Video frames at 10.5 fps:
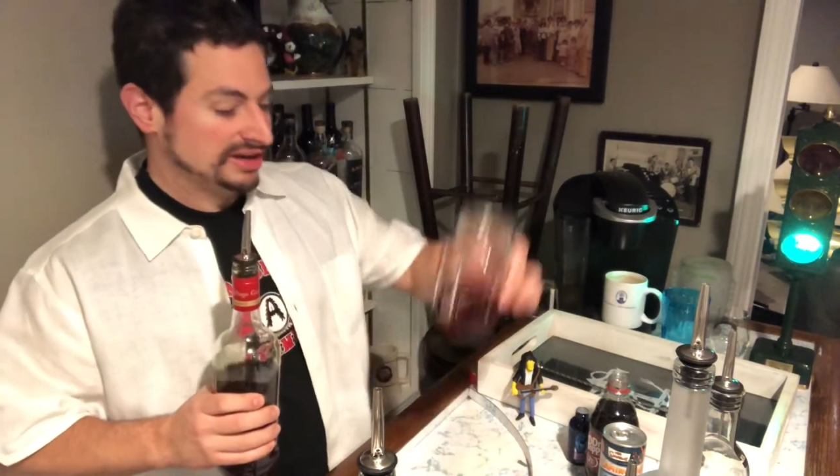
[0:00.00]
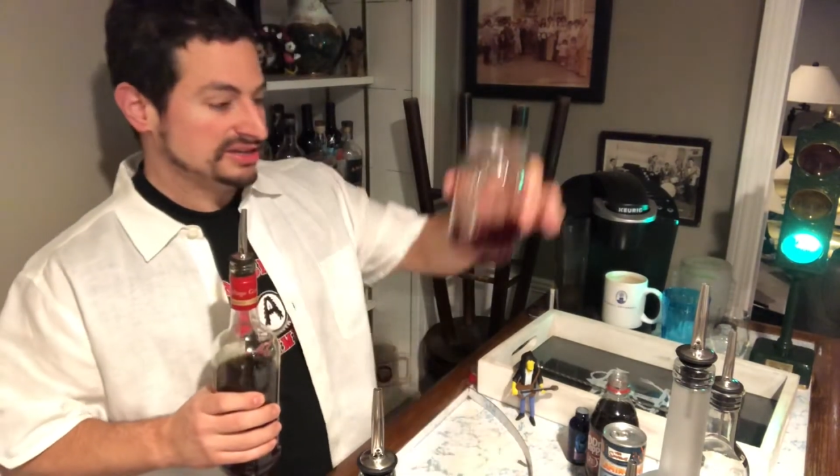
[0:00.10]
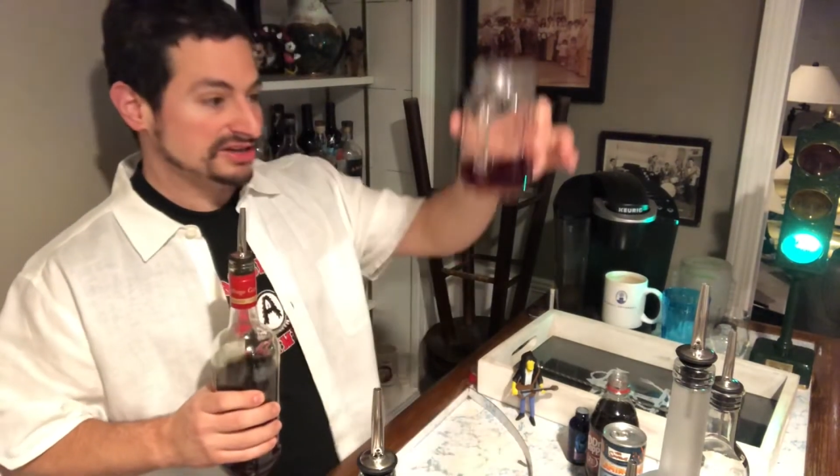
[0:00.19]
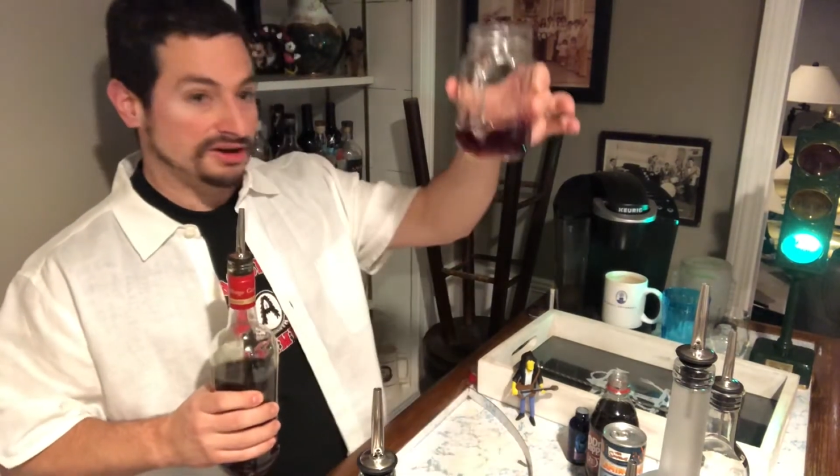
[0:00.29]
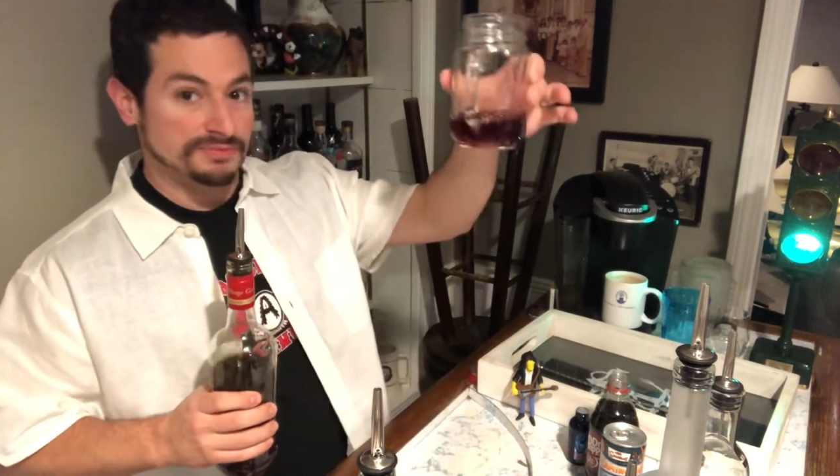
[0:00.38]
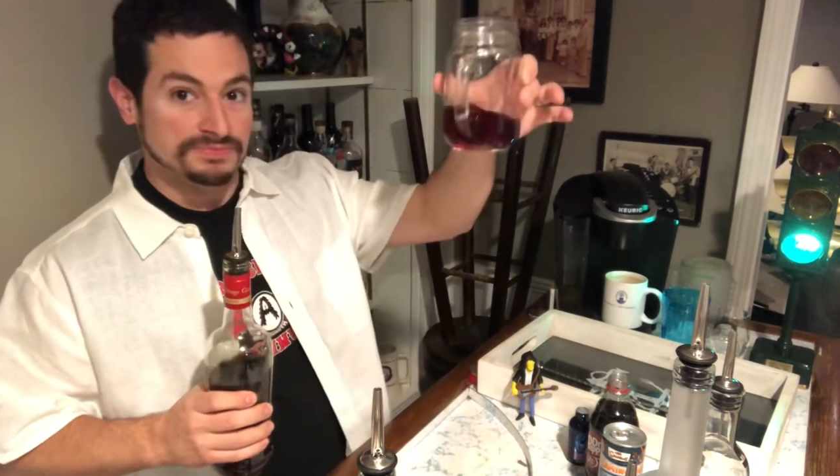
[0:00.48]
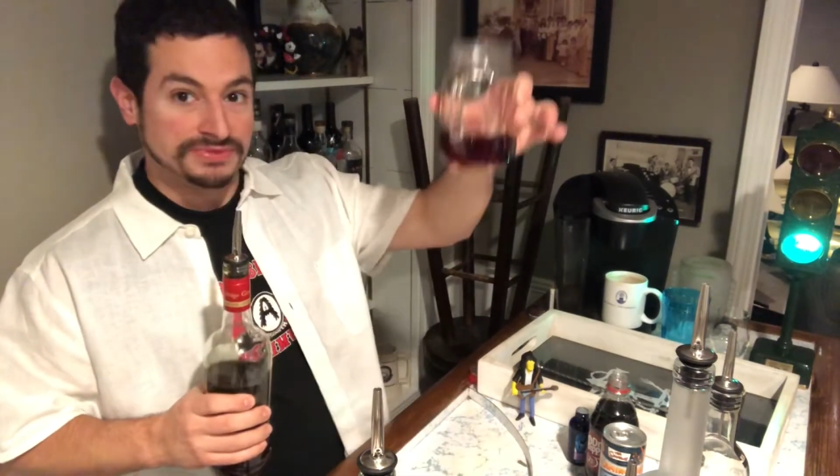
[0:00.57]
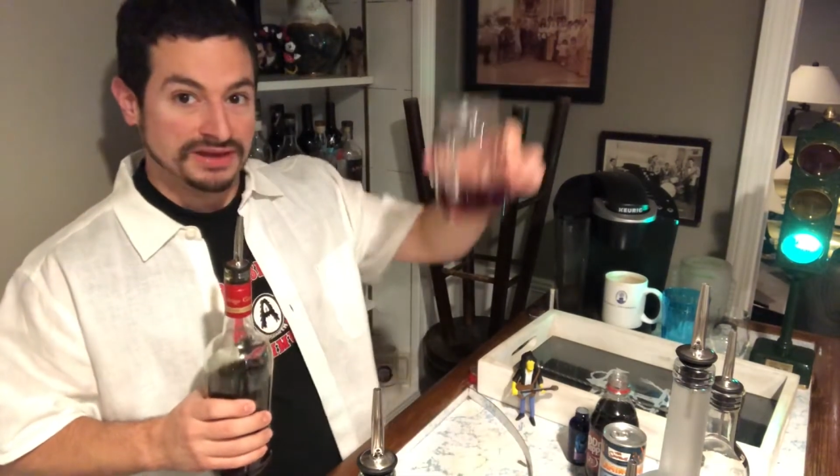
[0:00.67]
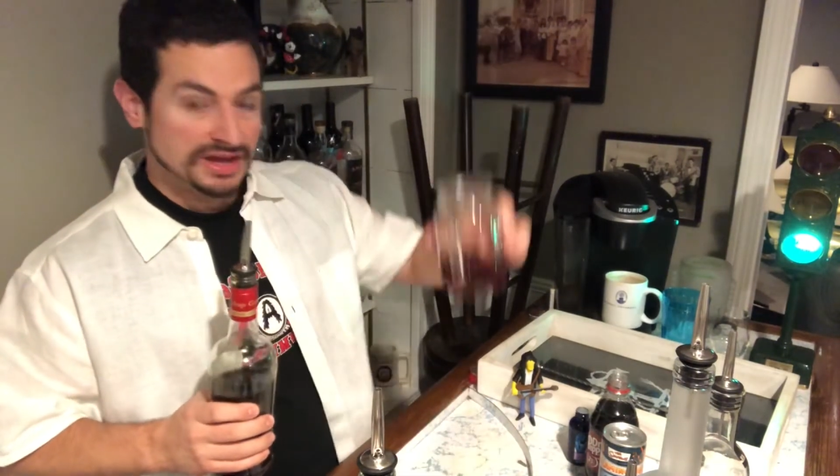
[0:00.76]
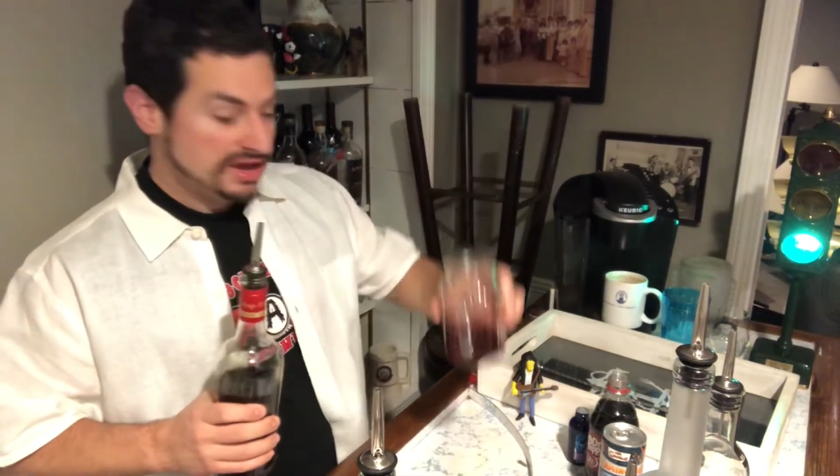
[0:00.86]
So,
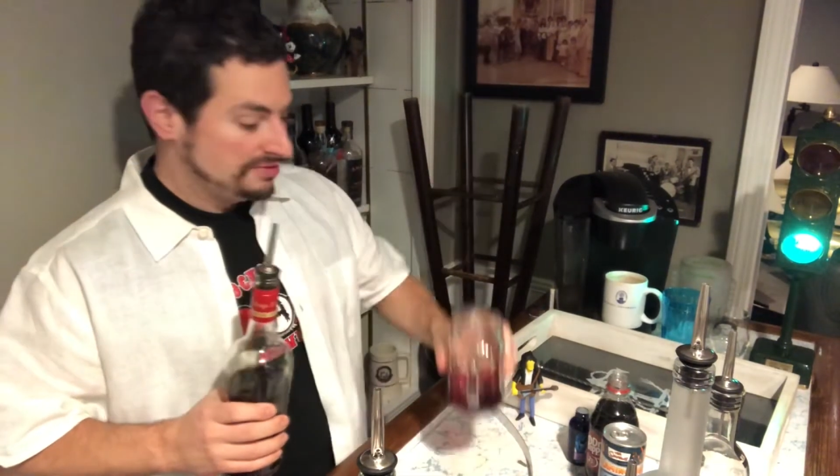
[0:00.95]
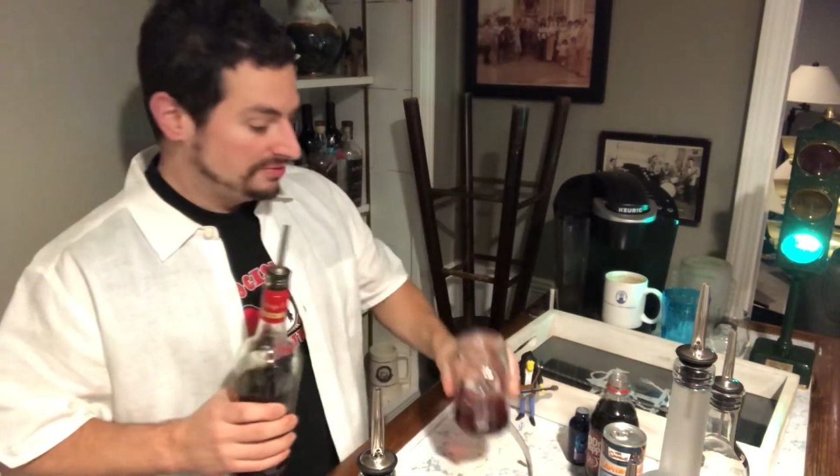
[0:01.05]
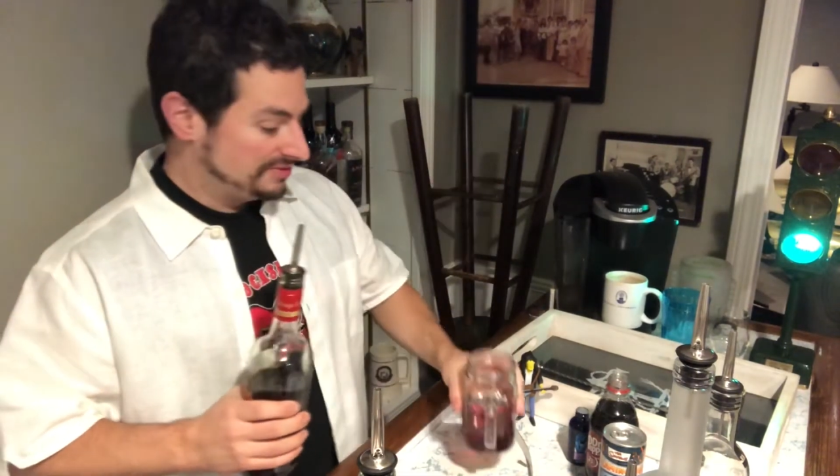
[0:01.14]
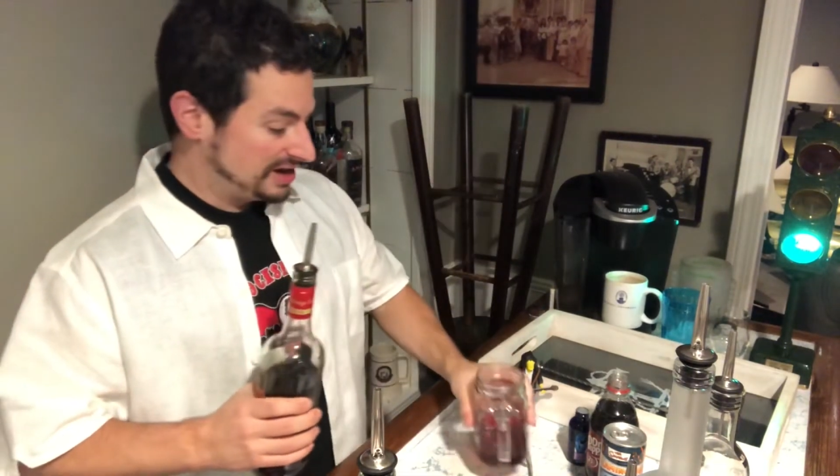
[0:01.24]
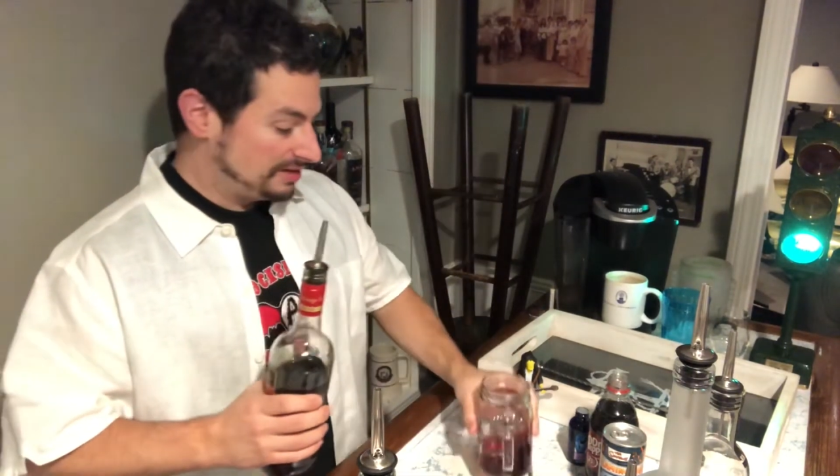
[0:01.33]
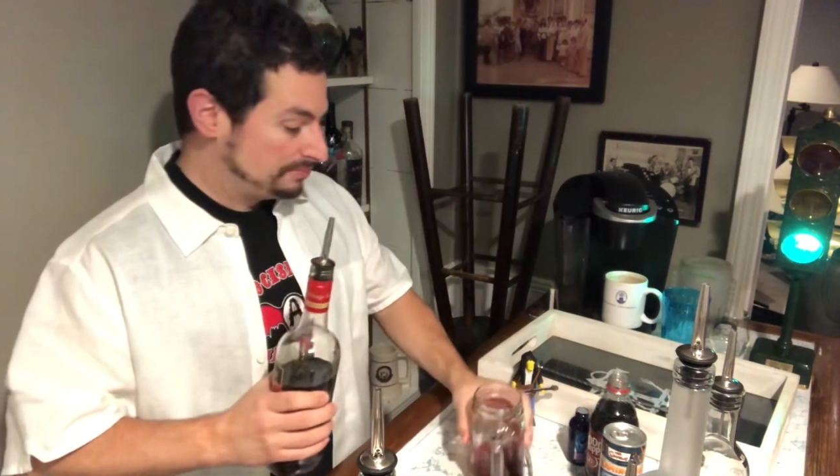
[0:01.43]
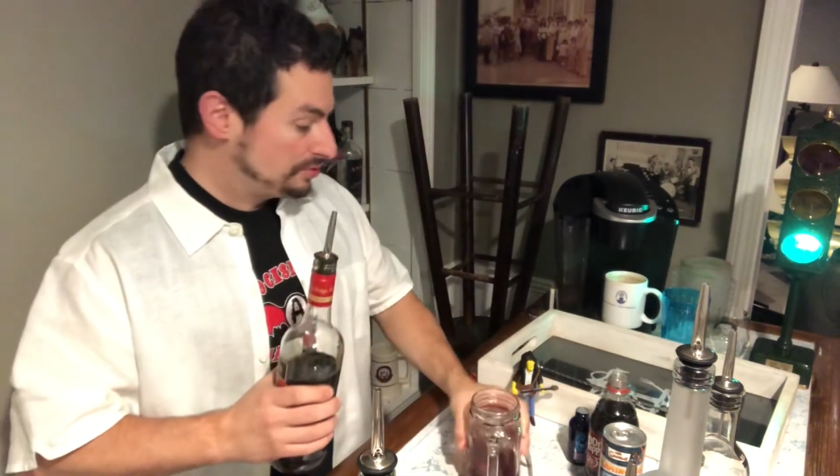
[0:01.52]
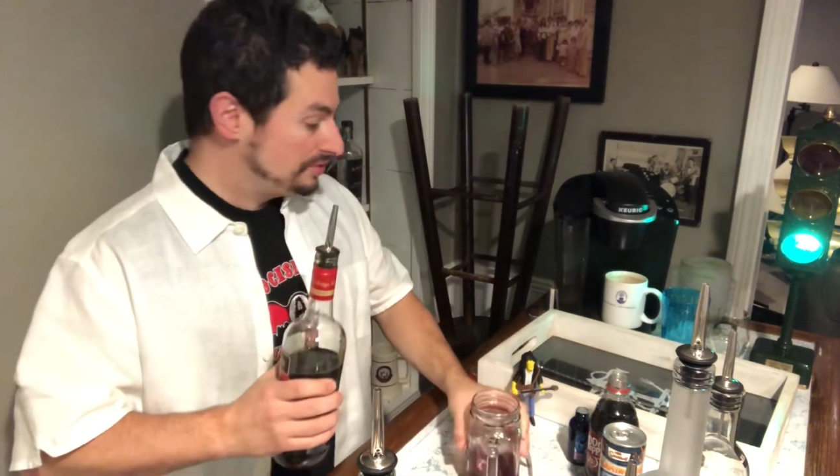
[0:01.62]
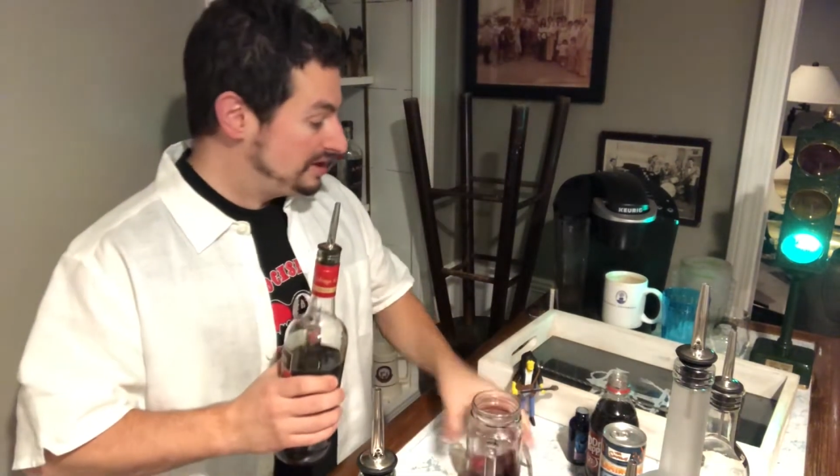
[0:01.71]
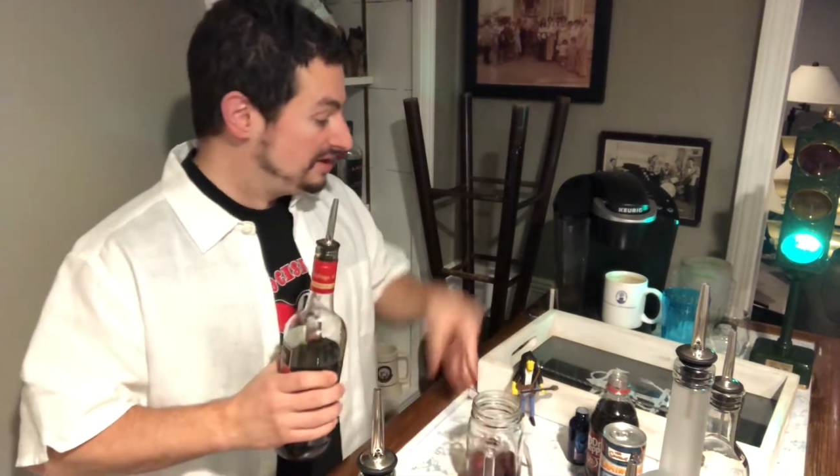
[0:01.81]
we've got our
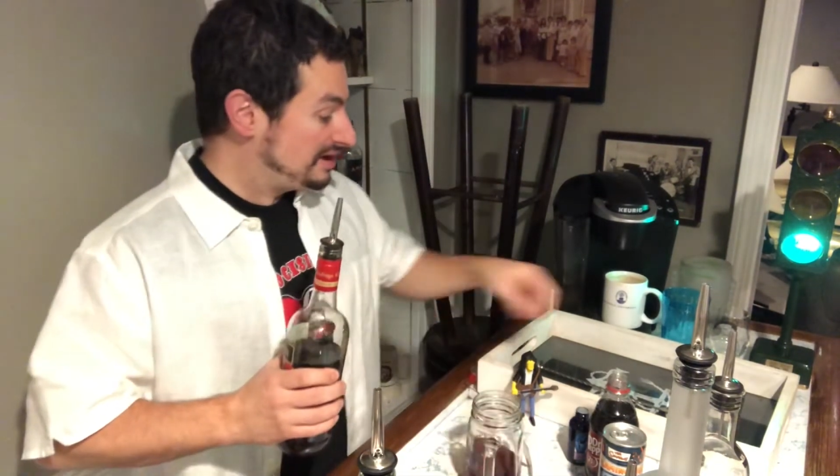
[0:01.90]
brew here.